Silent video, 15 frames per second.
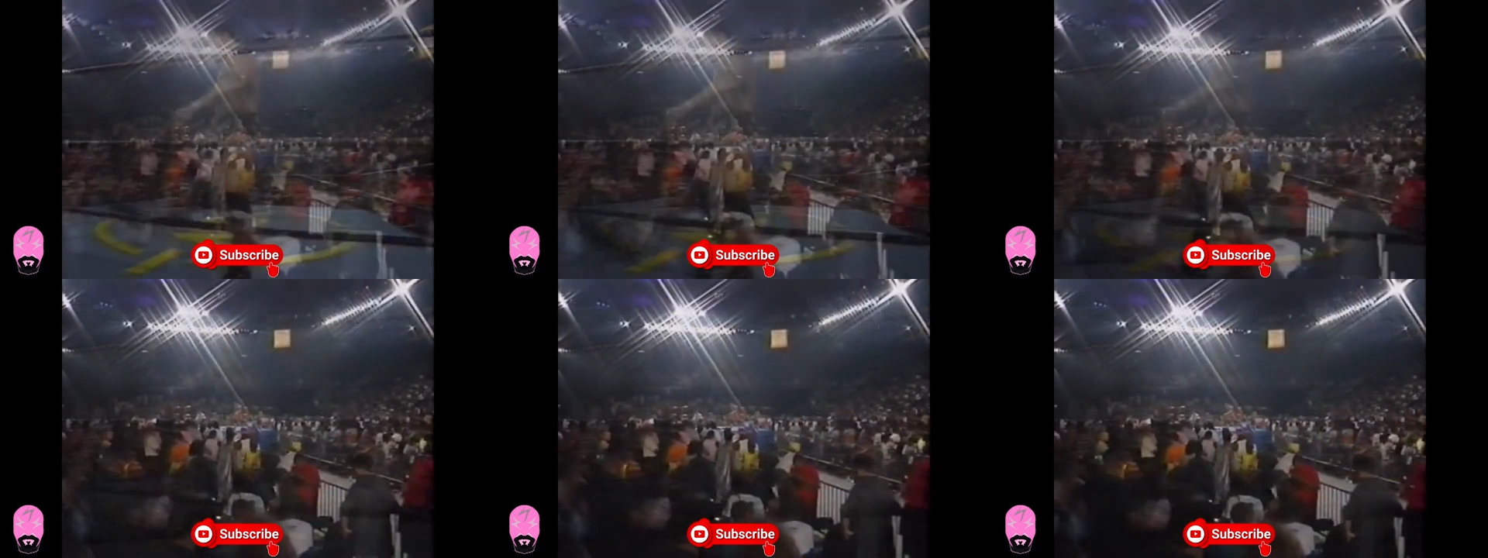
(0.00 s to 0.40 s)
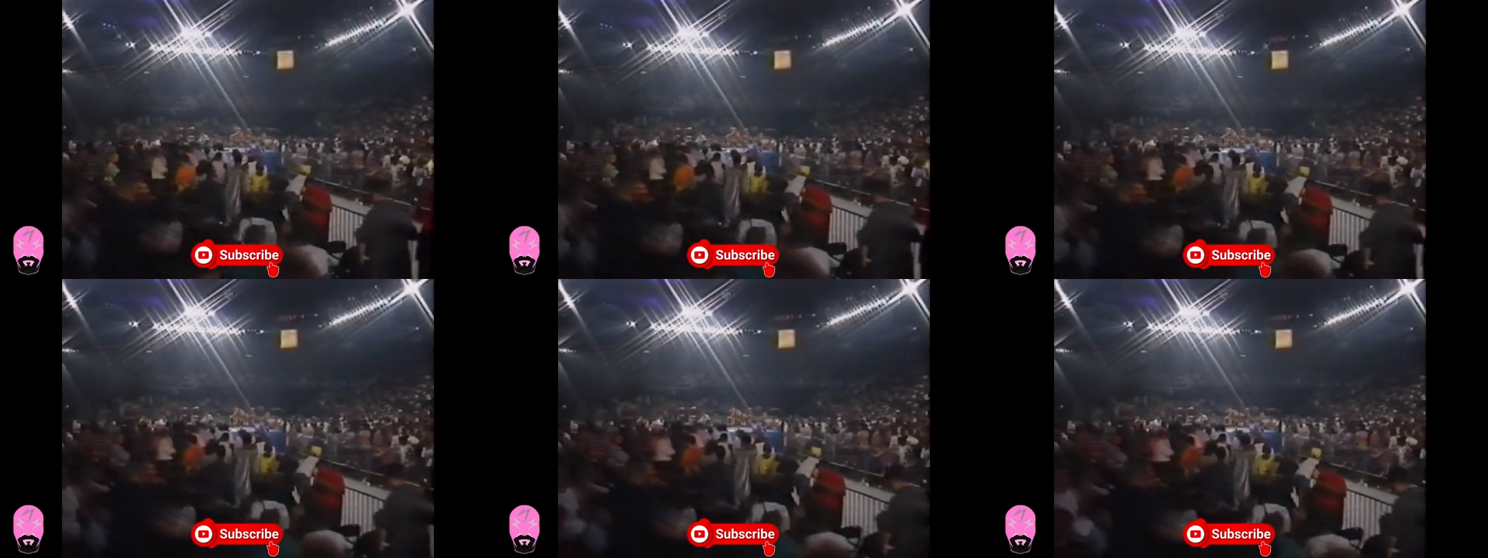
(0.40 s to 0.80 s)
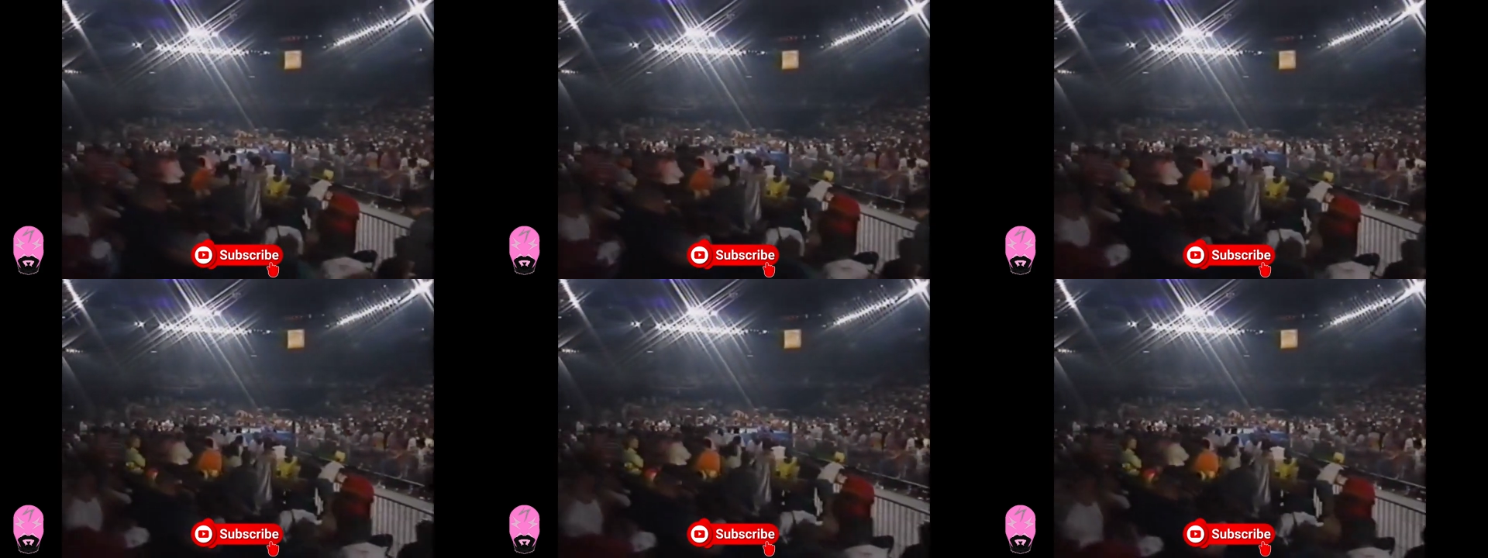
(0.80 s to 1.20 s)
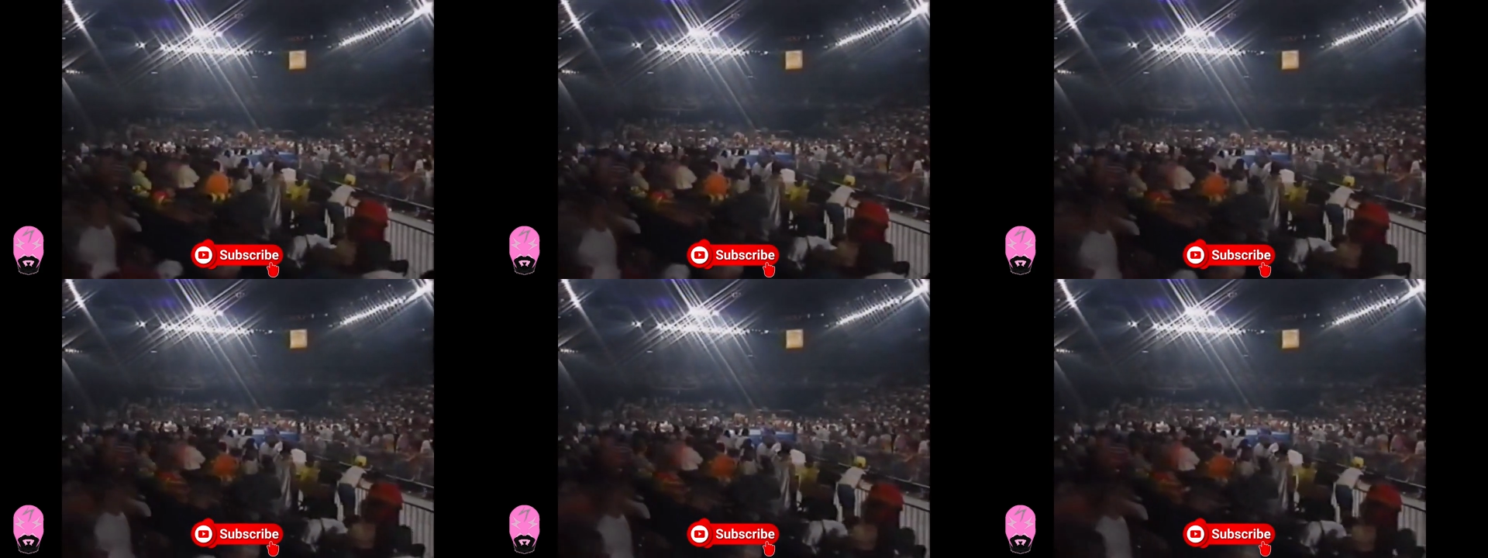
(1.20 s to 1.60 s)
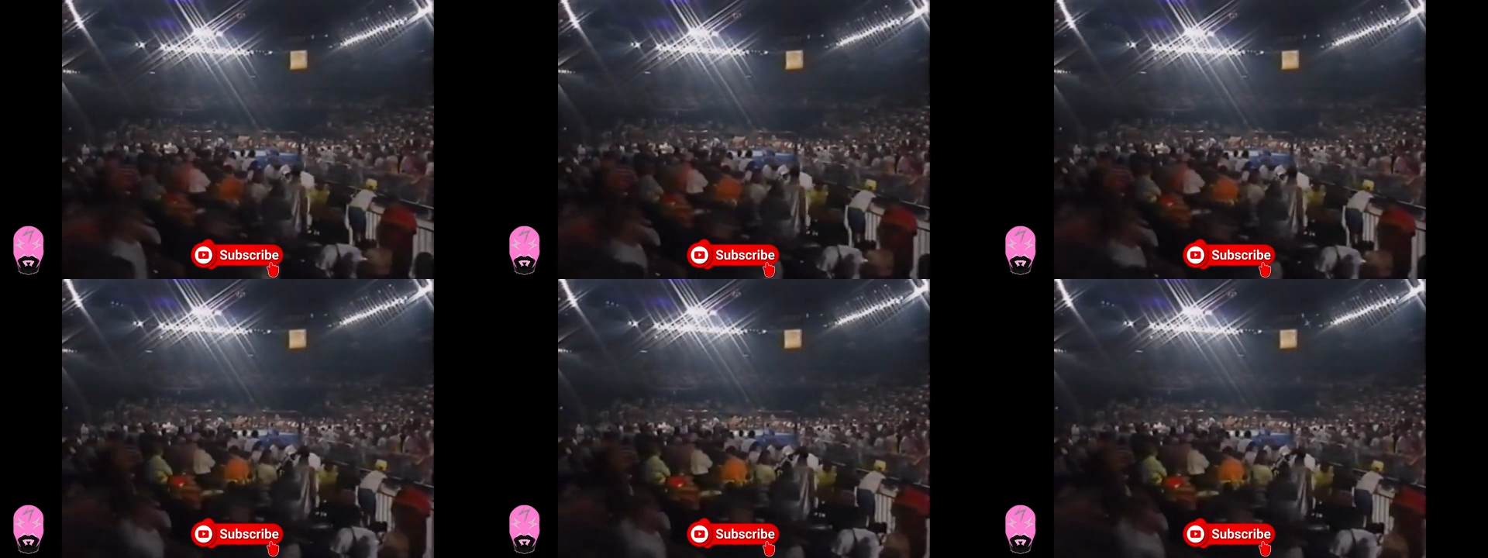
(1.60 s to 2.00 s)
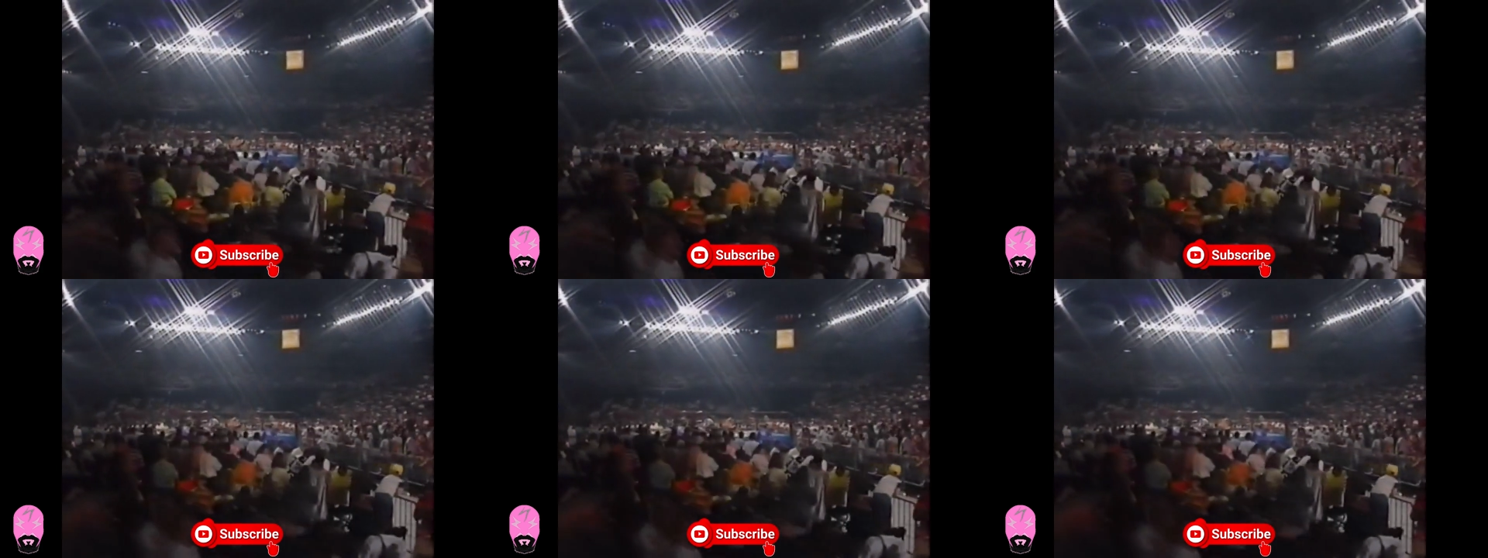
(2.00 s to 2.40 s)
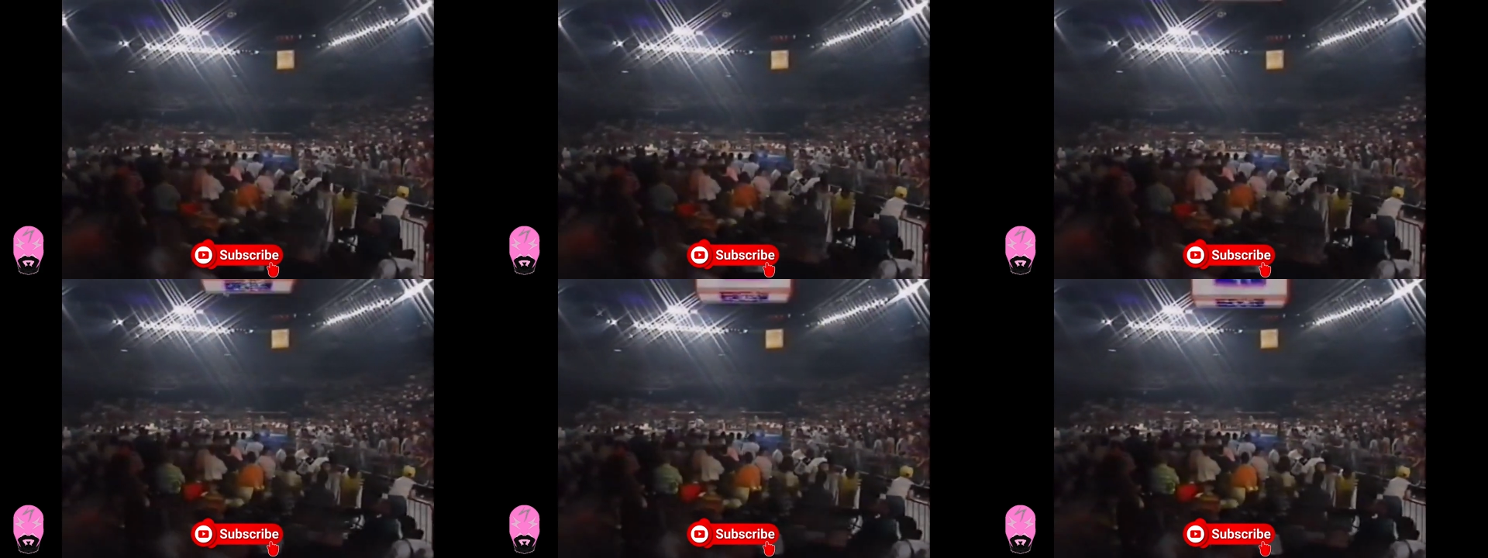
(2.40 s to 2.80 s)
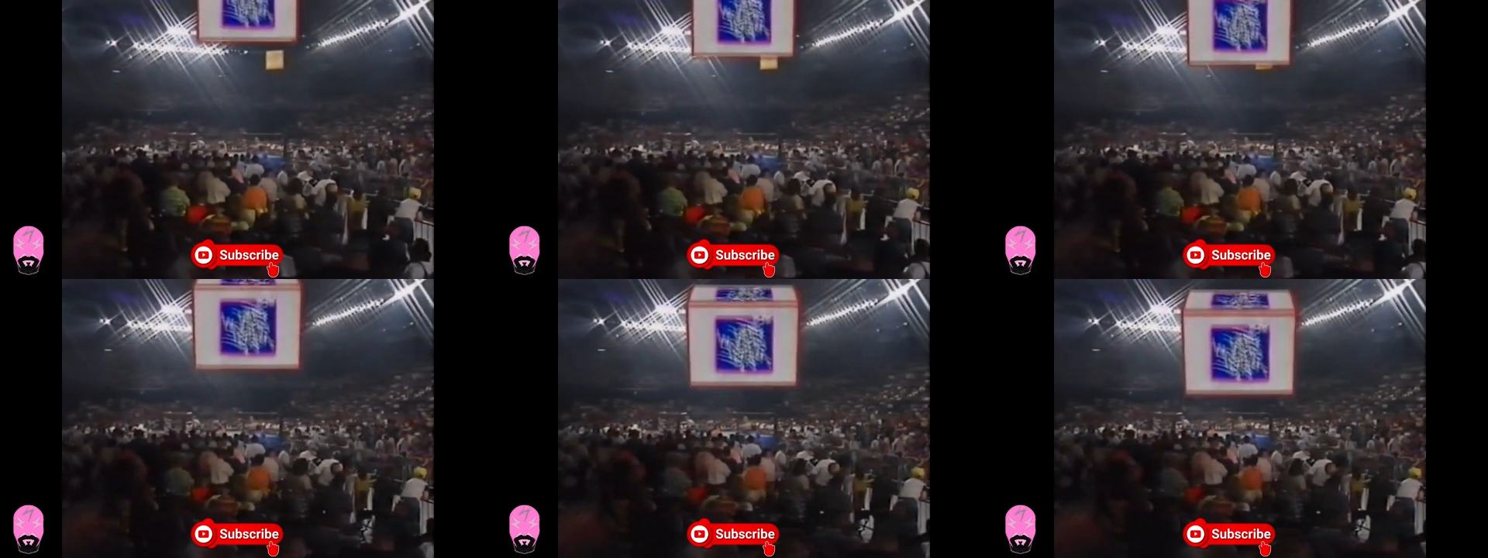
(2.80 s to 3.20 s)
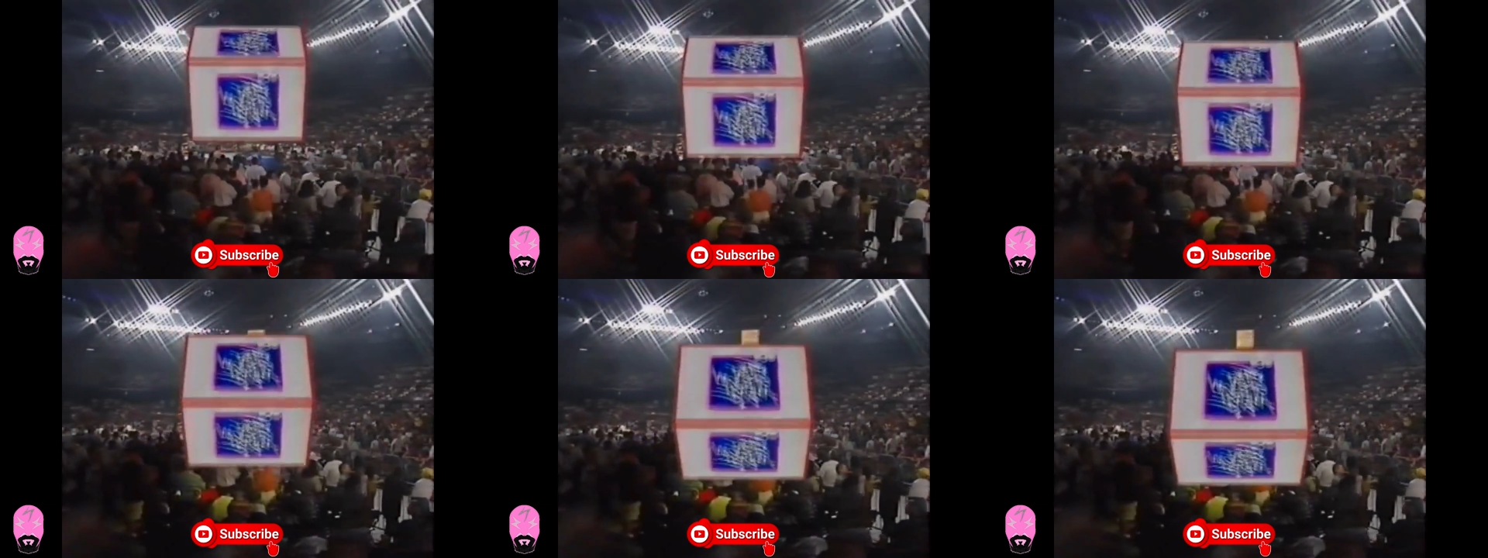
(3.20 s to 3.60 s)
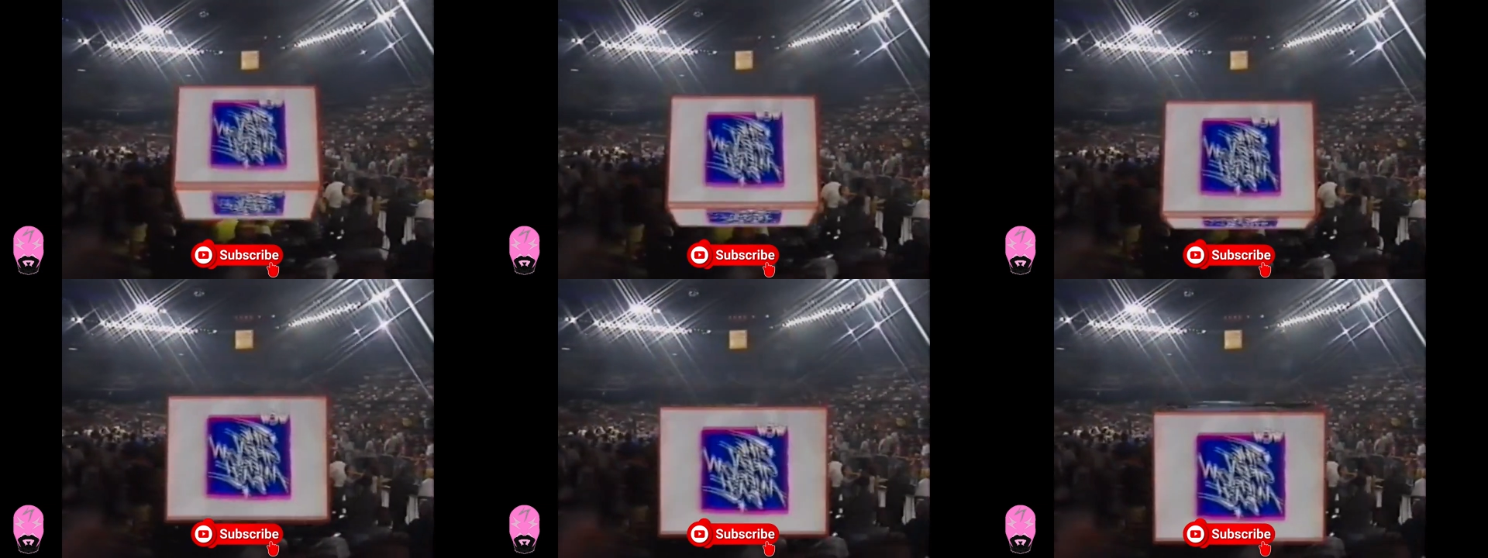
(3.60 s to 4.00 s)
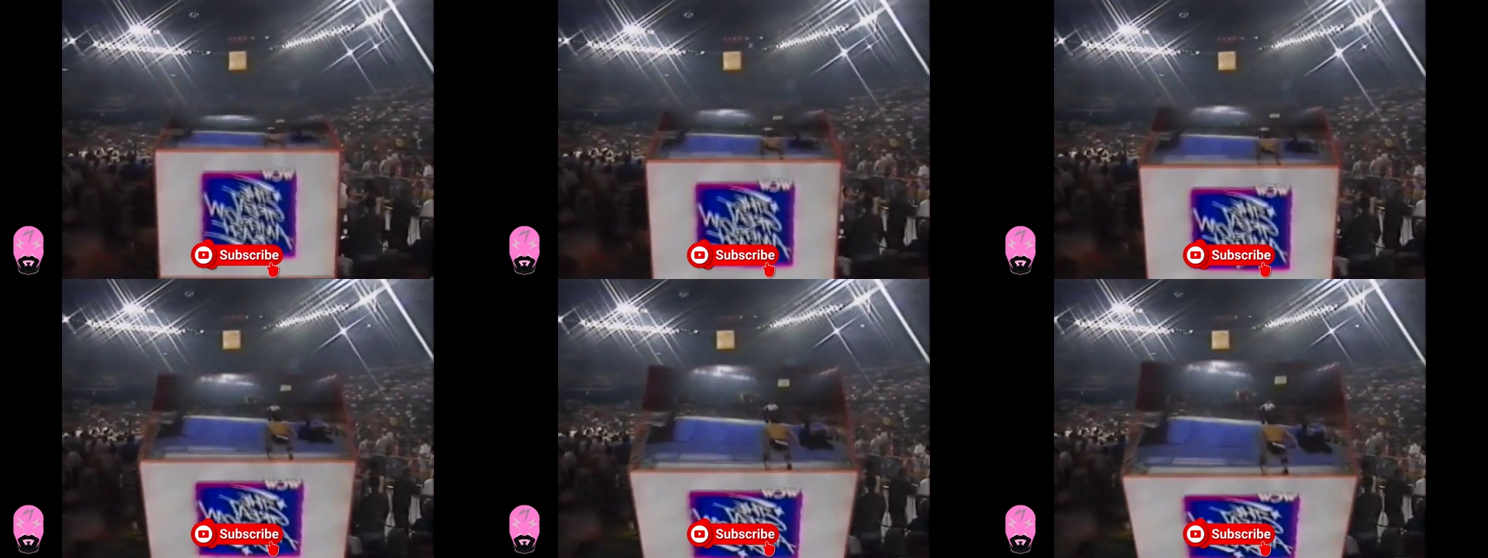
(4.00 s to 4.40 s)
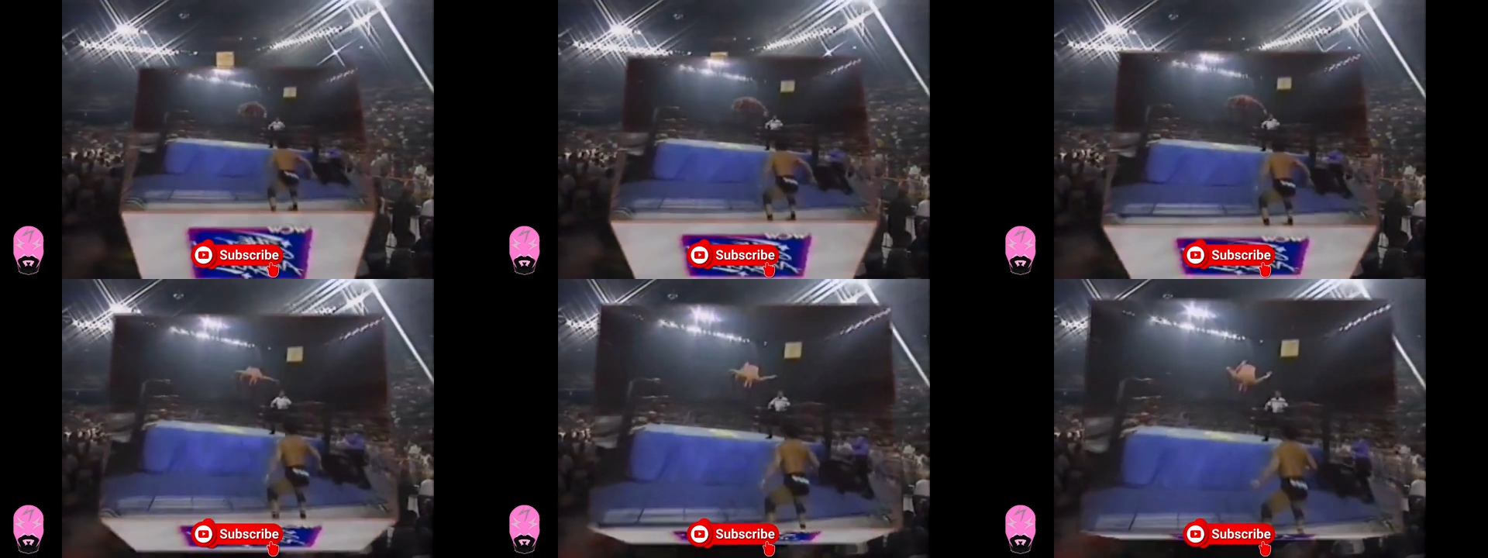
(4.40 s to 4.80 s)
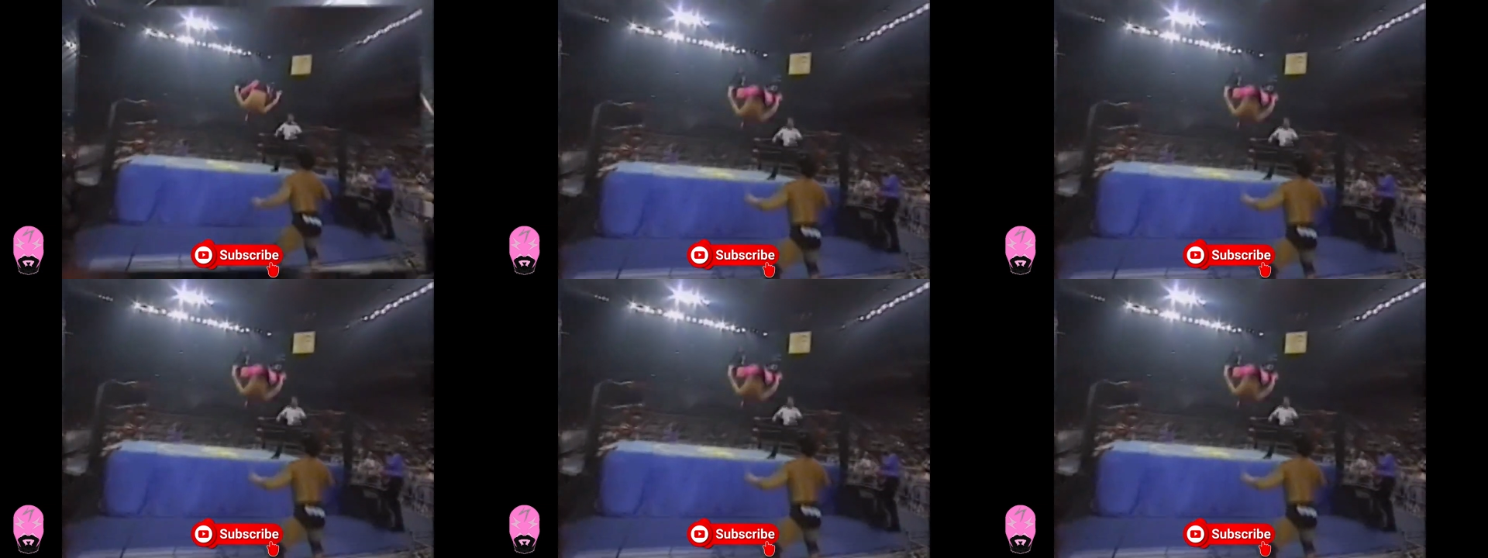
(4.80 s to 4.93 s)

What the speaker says: Nobody's mouth can be seen.